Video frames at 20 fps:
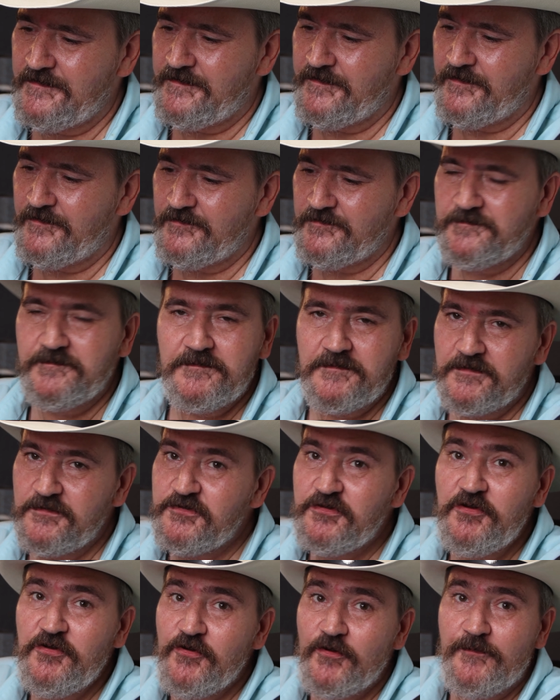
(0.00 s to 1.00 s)
you know,
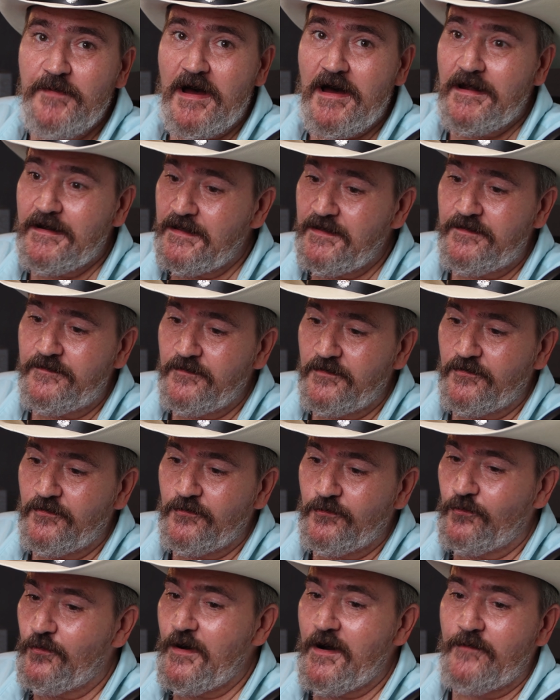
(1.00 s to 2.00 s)
to your body
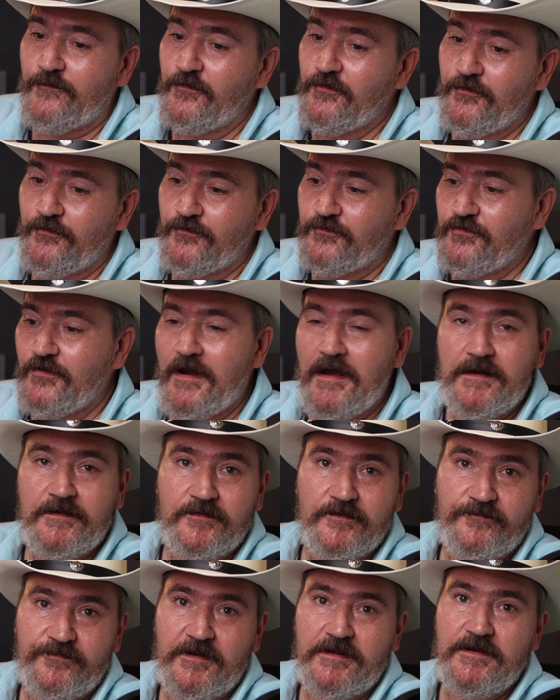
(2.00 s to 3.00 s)
or wherever you're trying
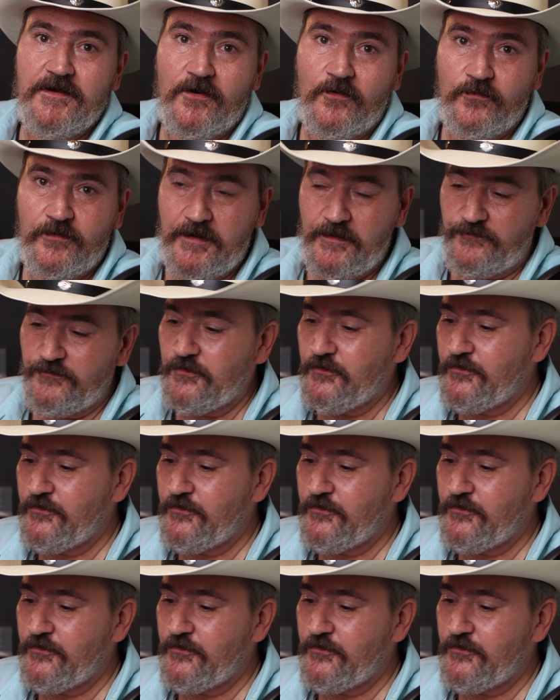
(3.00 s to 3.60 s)
to video whenever